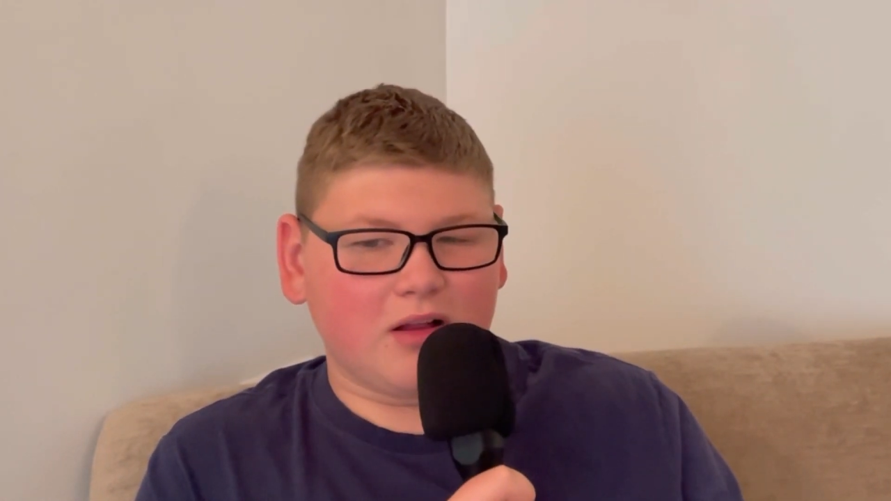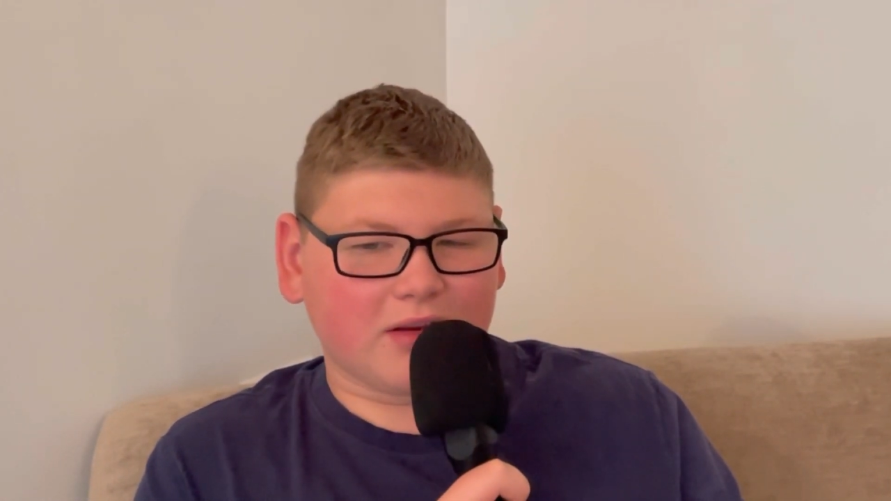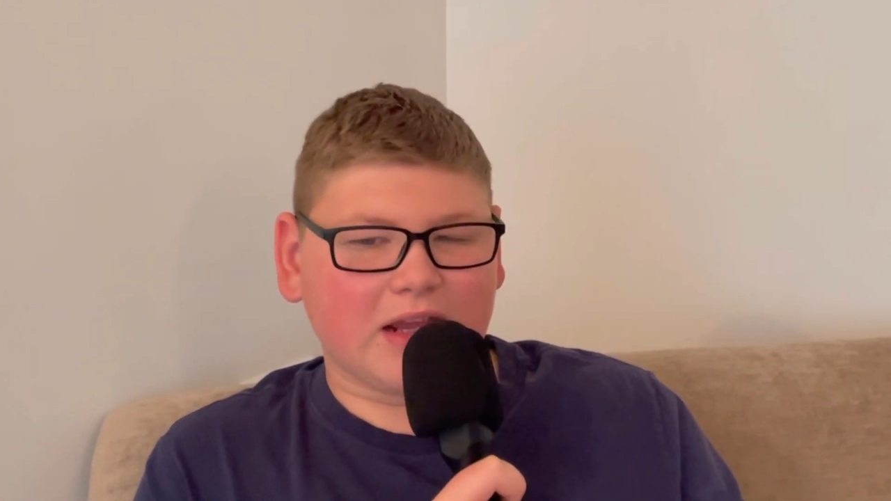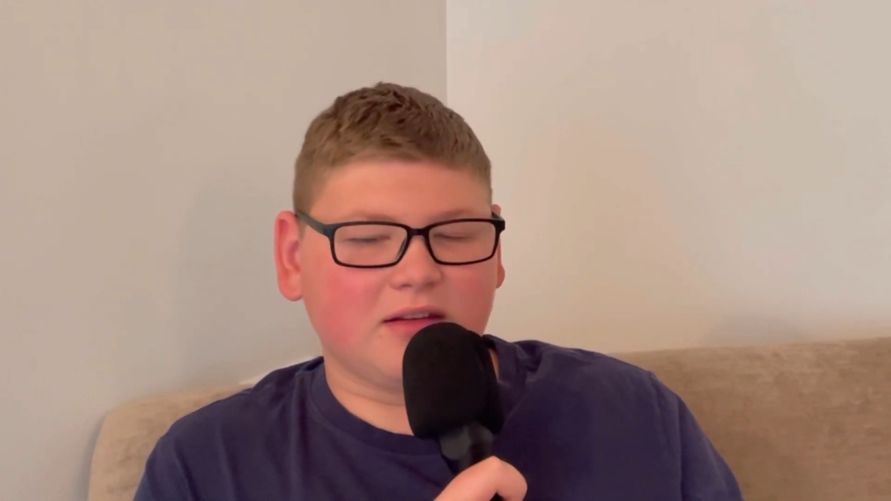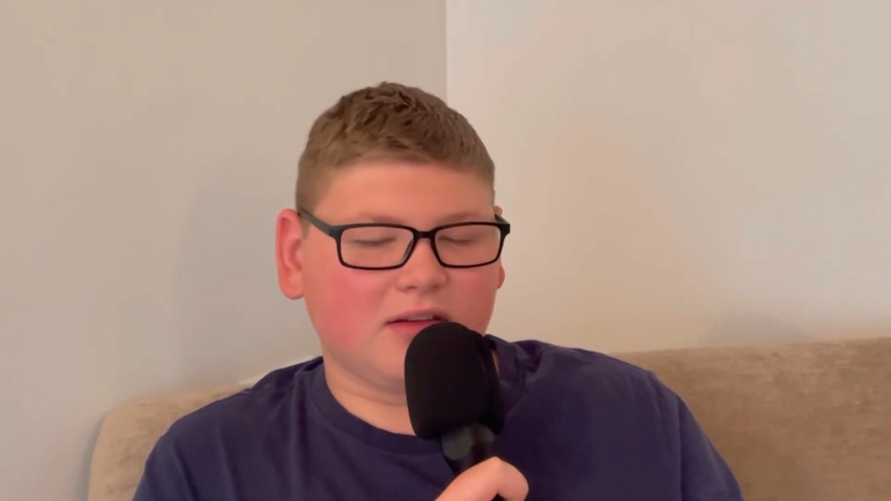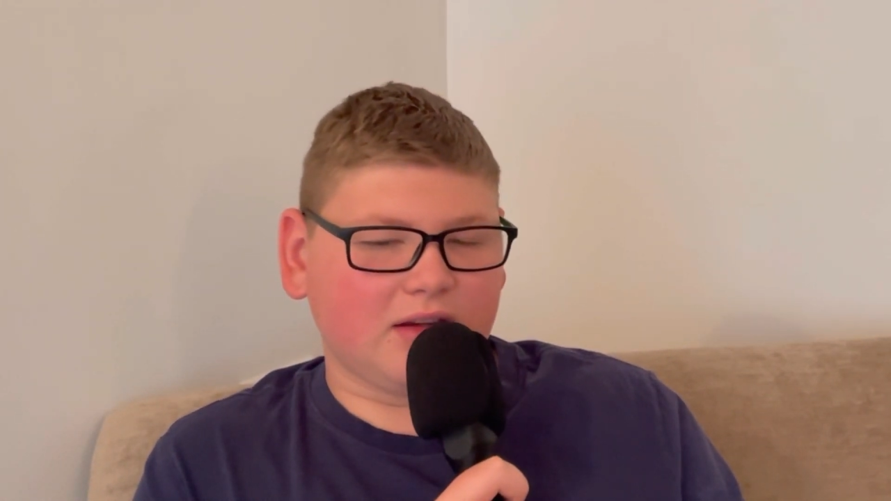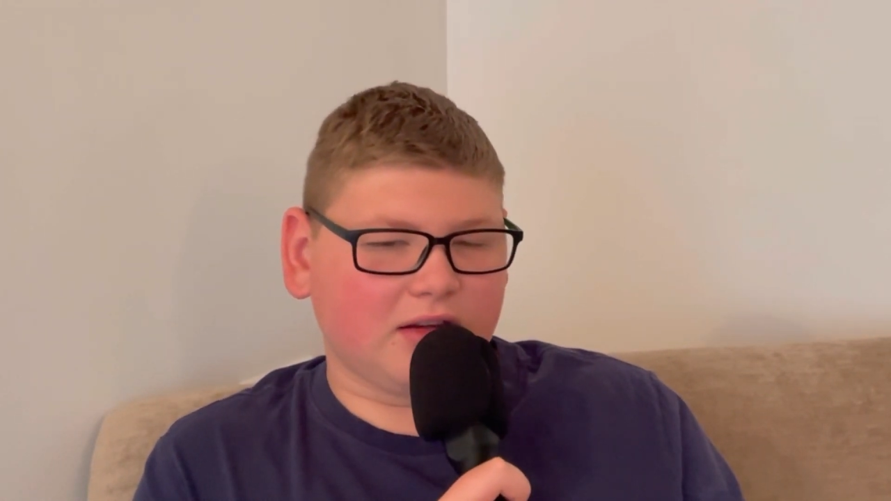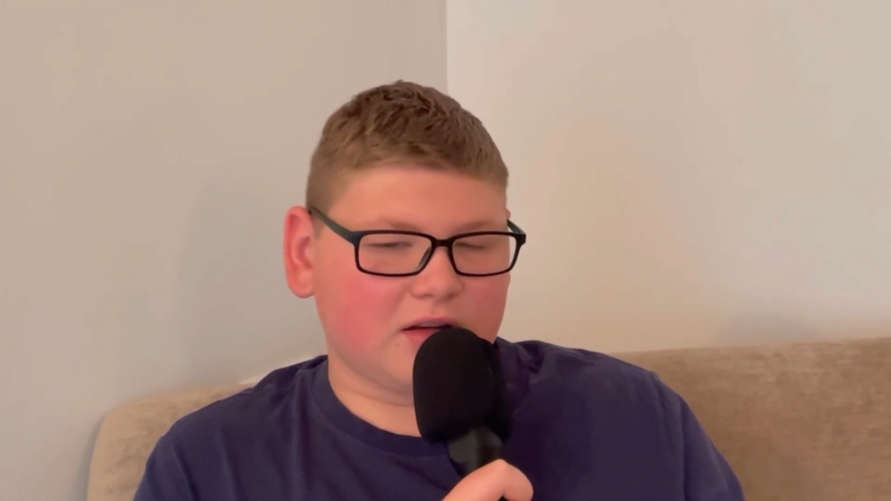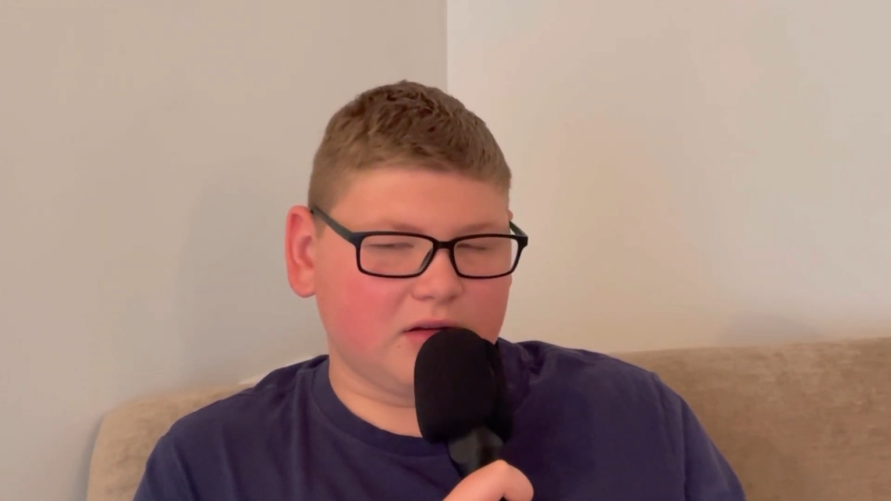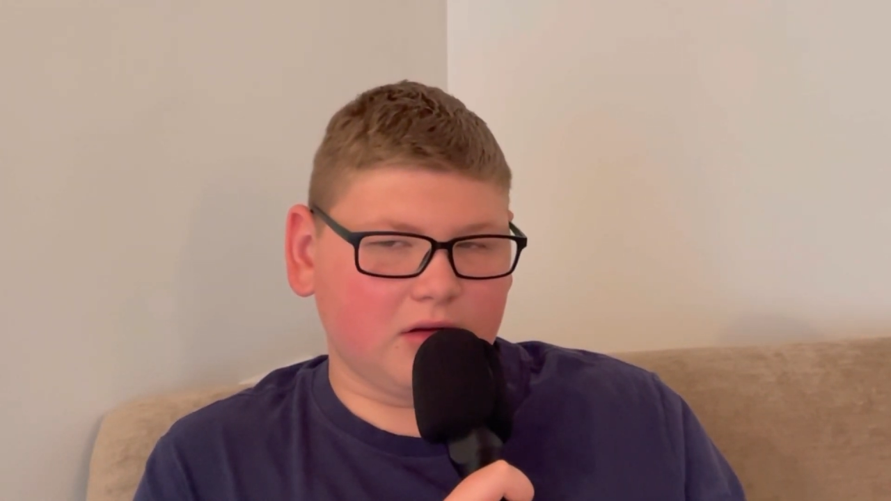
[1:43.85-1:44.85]
against these
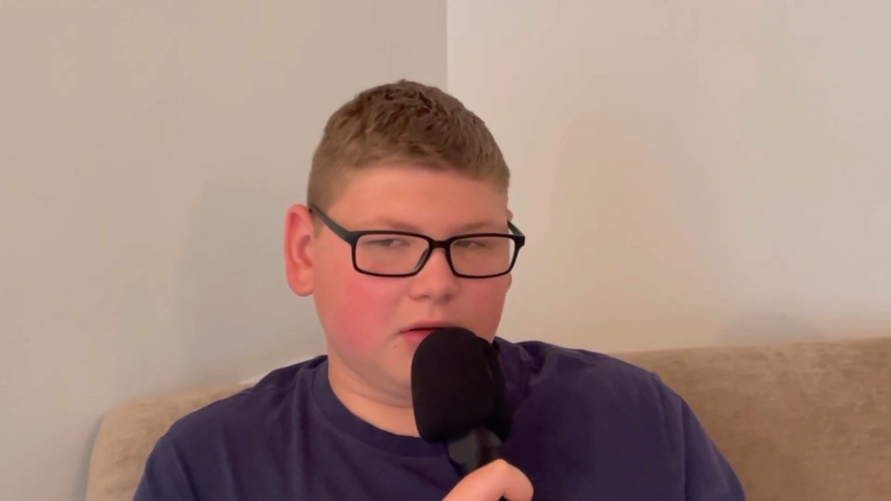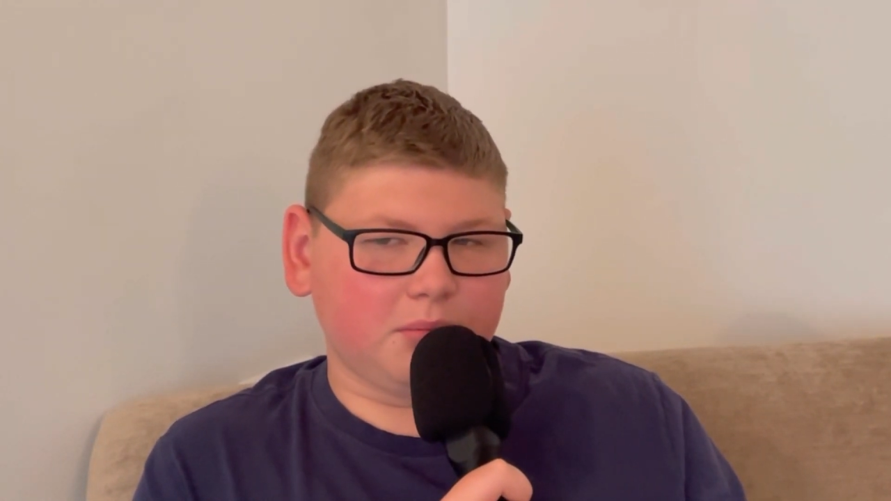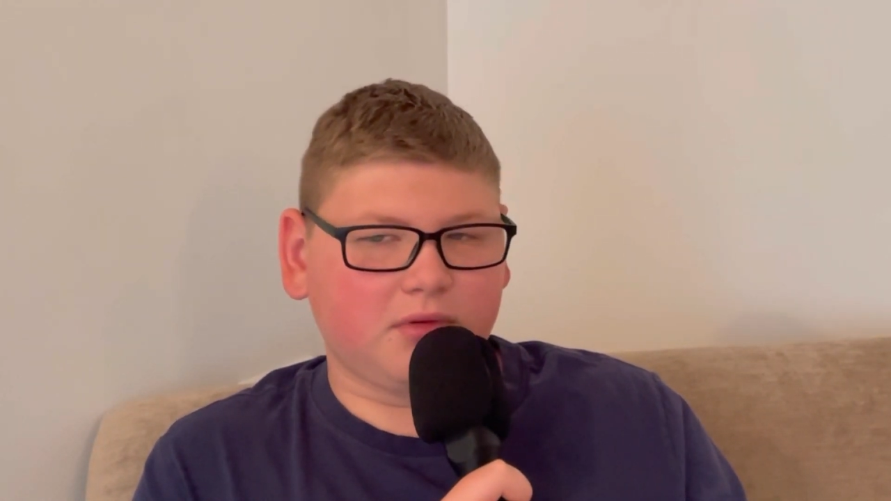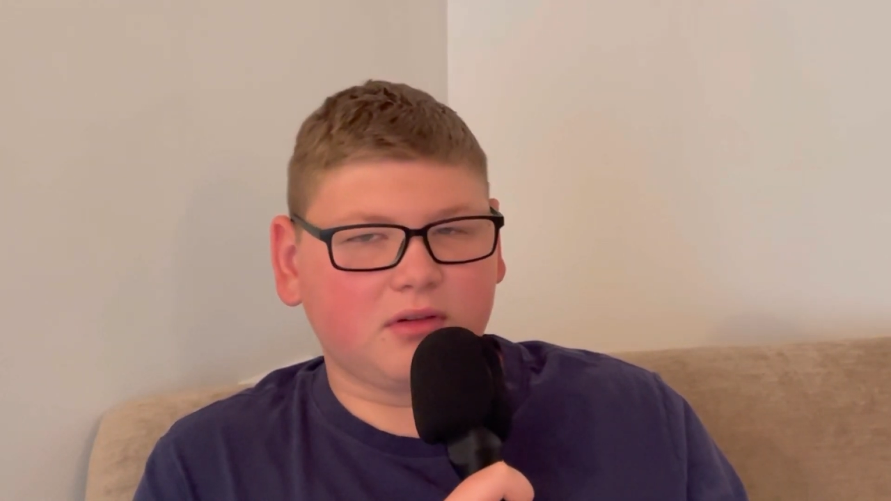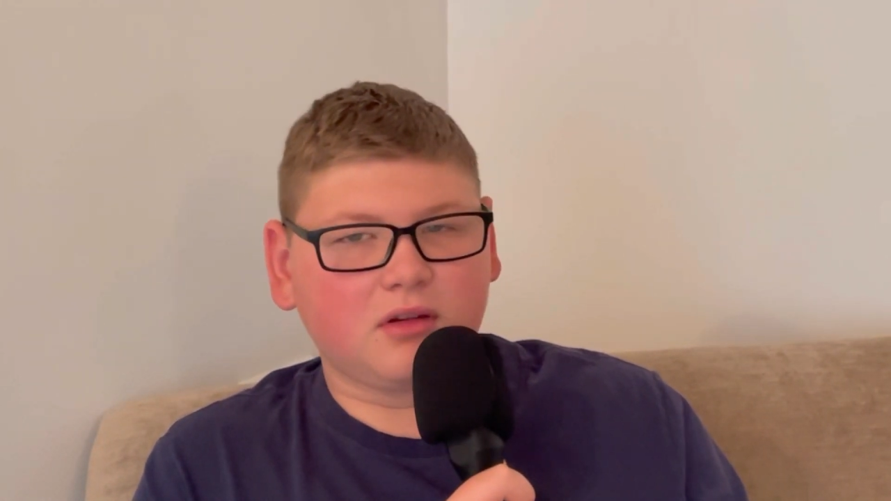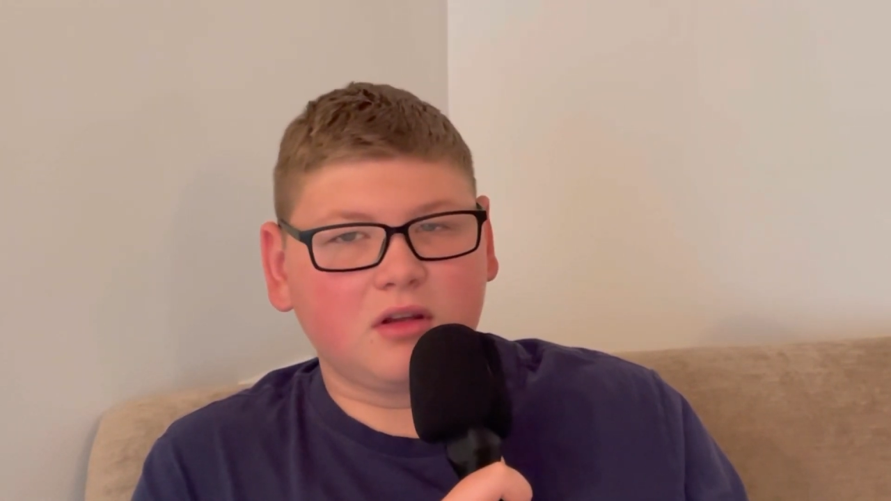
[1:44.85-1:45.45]
clubs.